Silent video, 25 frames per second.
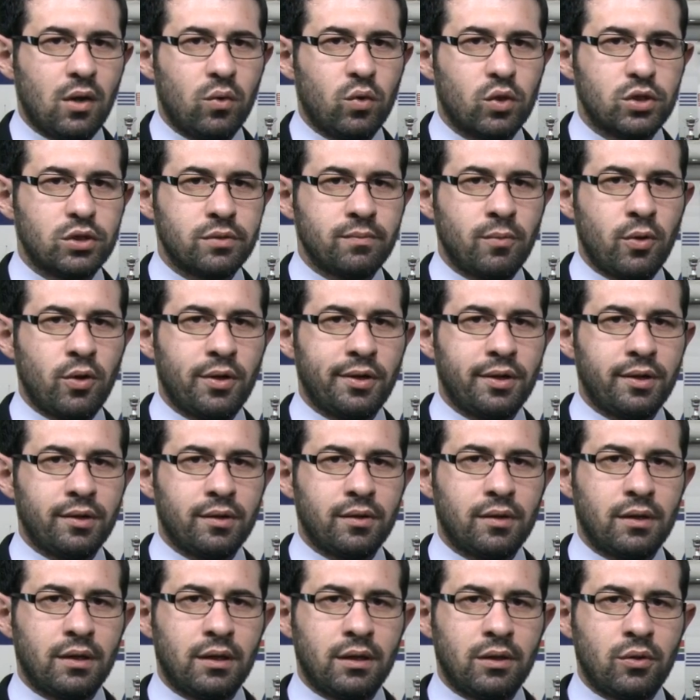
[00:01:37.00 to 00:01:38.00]
What's
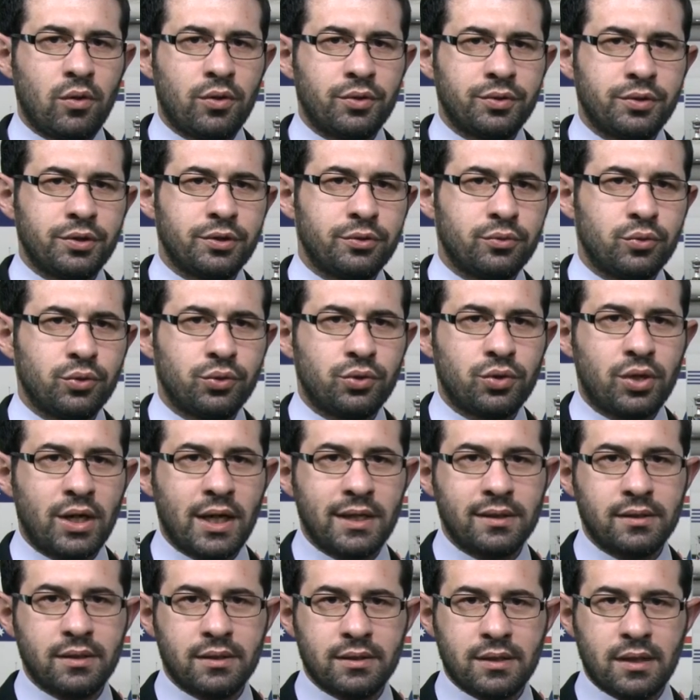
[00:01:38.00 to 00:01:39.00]
more, in order to
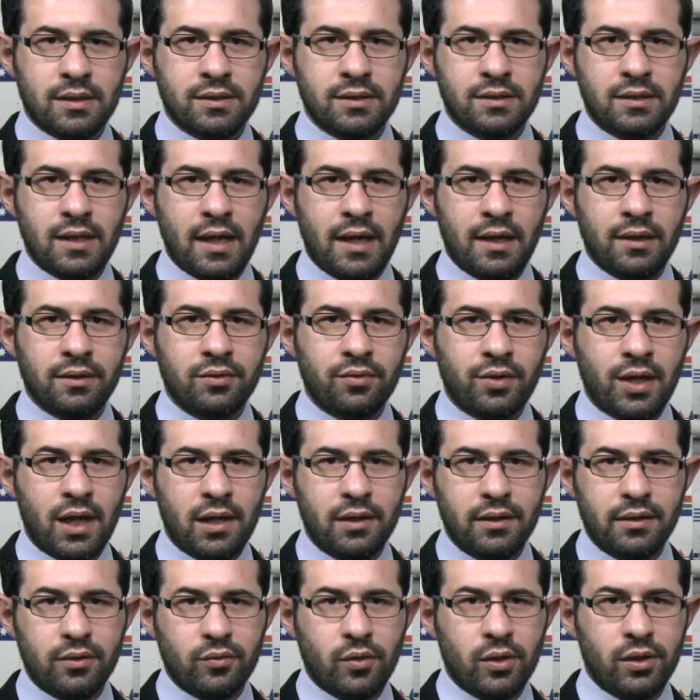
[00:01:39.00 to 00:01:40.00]
trust a sustained
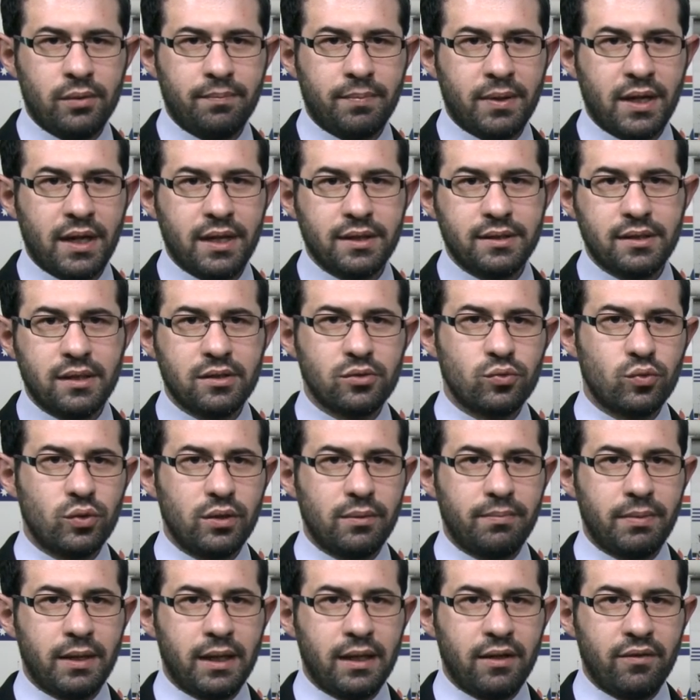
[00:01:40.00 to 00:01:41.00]
rally in oil prices,
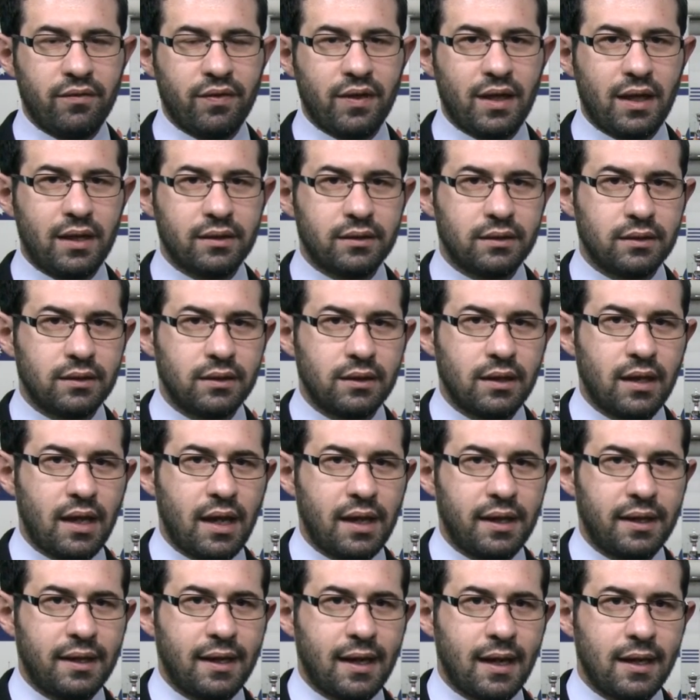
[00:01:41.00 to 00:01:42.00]
we believe that
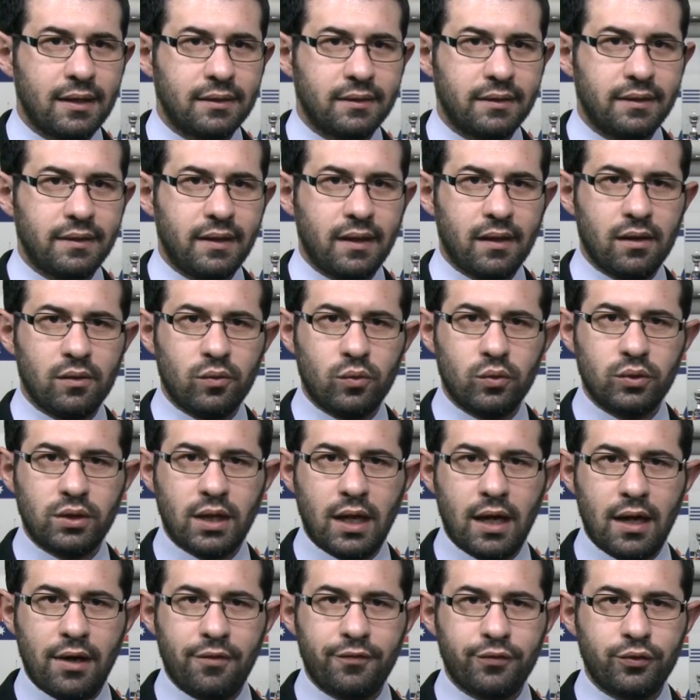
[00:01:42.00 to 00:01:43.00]
any cut deal
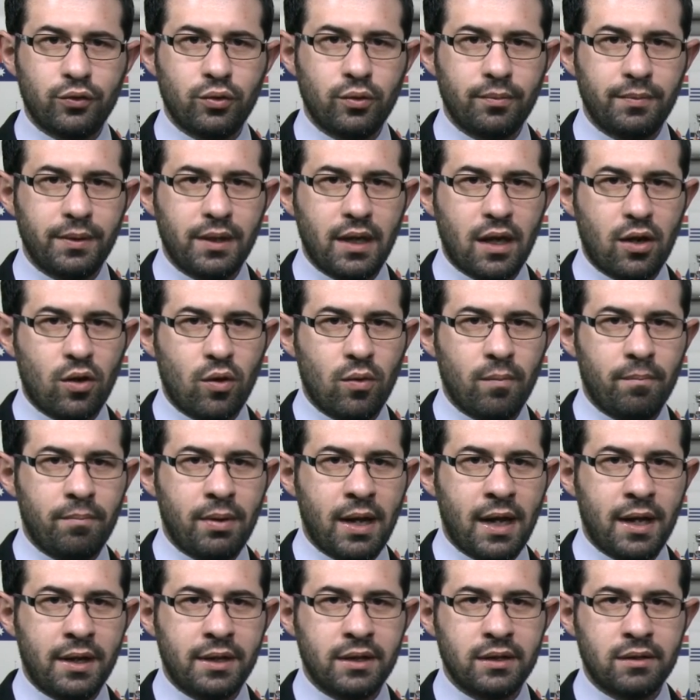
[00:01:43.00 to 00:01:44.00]
would have to be
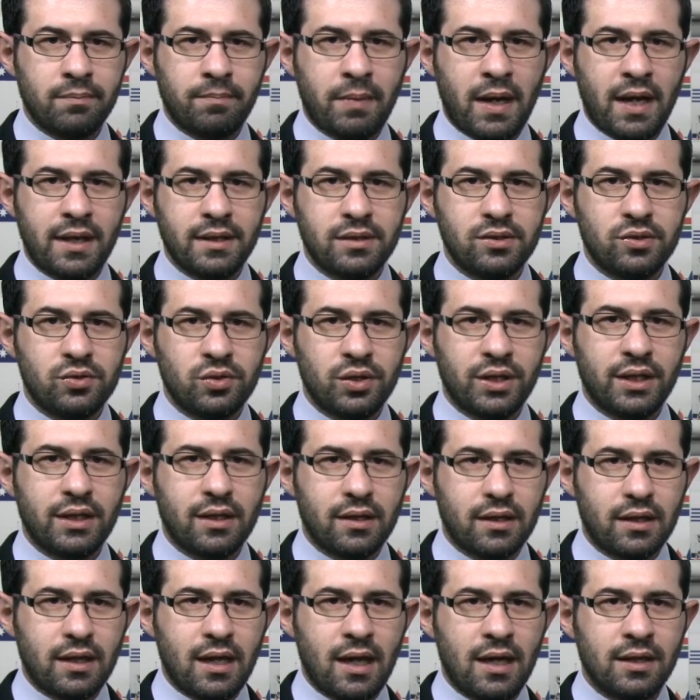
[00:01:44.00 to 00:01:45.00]
accompanied by
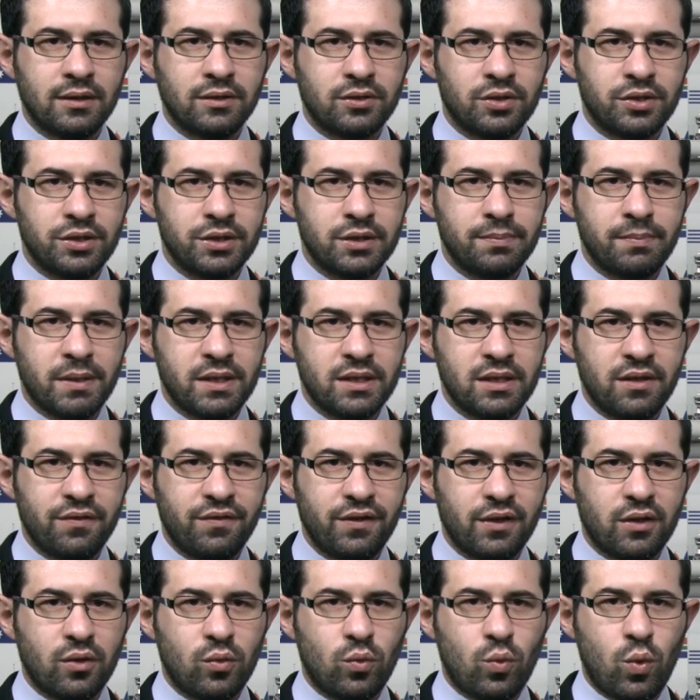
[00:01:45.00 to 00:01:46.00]
strict
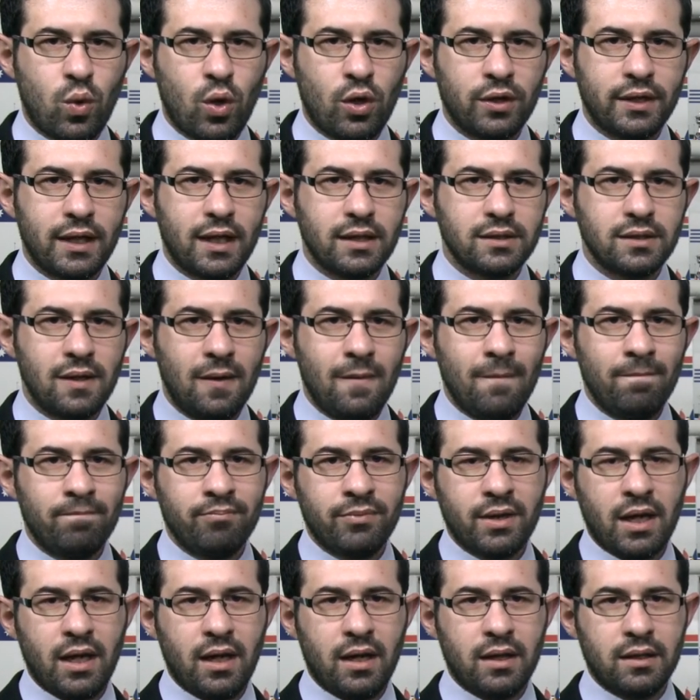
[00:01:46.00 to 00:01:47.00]
country-specific quotas
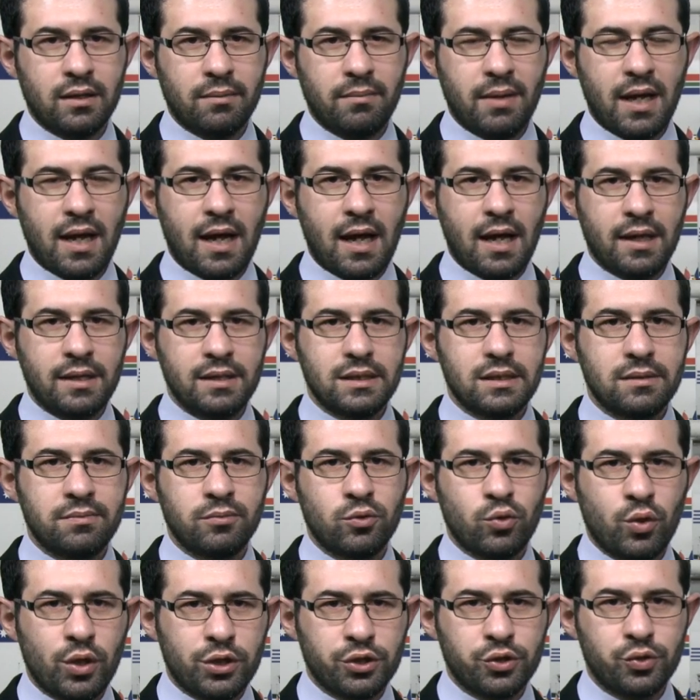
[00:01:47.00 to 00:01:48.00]
and a
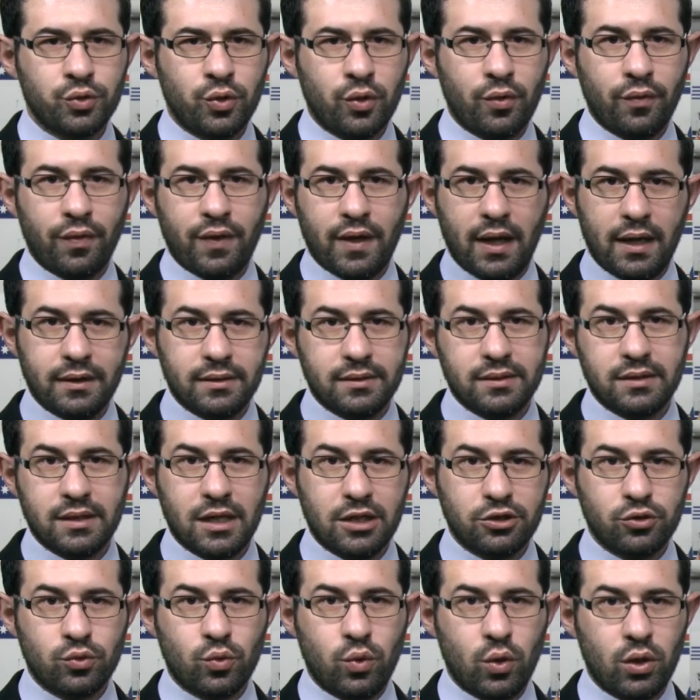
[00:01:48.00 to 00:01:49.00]
mechanism to ensure that
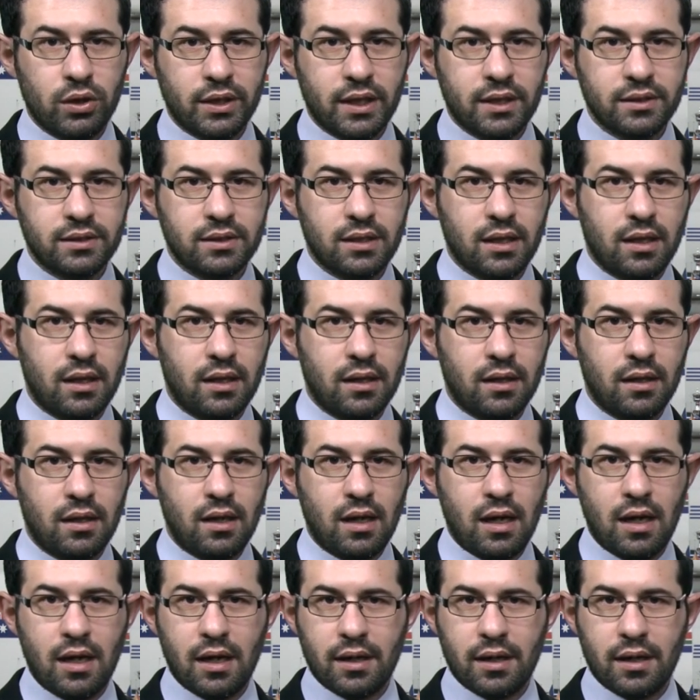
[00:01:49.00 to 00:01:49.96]
such quotas are